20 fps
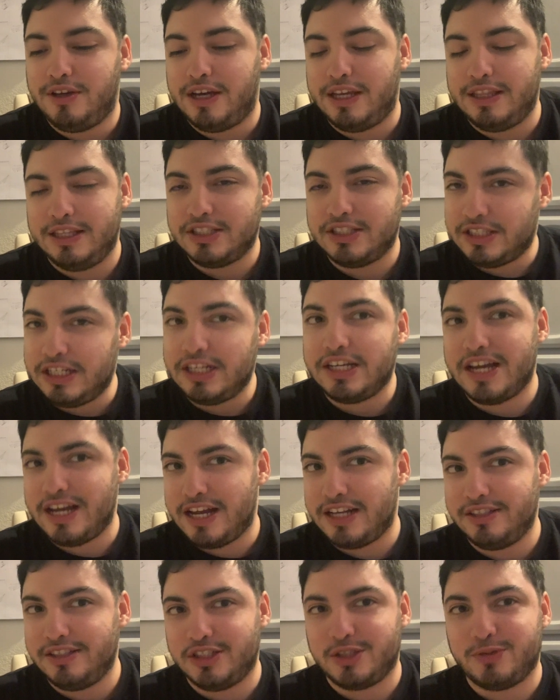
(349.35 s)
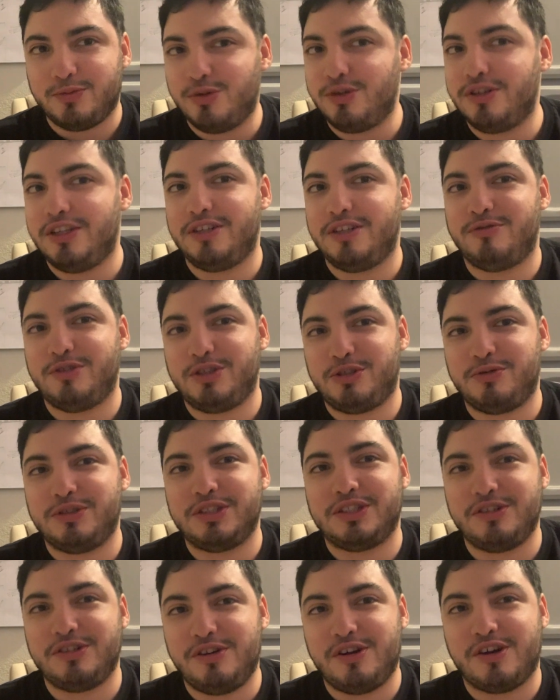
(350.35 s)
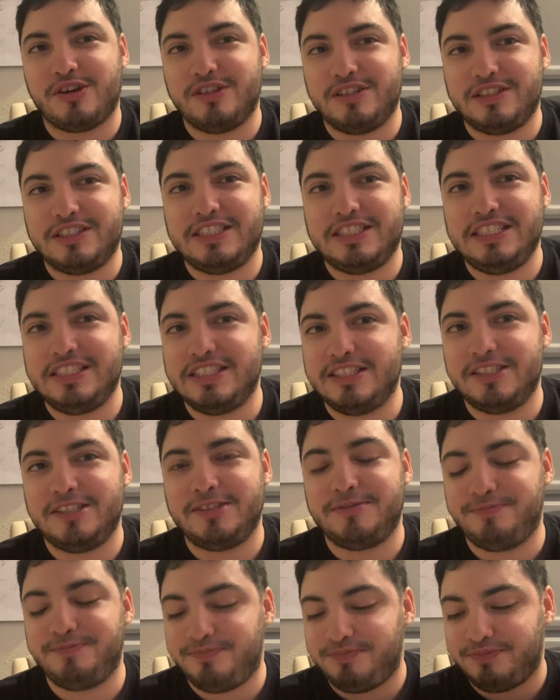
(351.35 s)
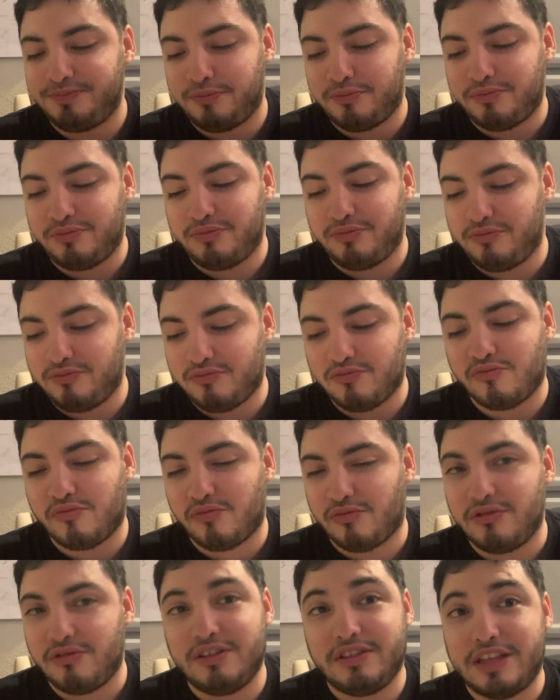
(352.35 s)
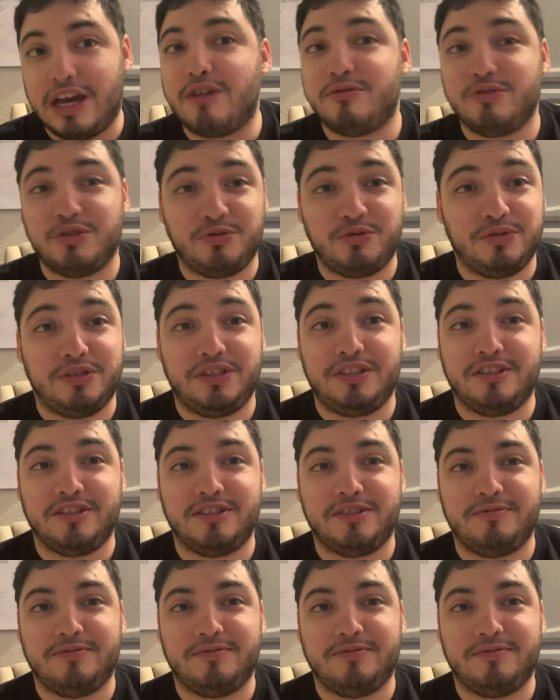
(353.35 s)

And the steak I had this morning, which was the garlic seasoning, that was really good.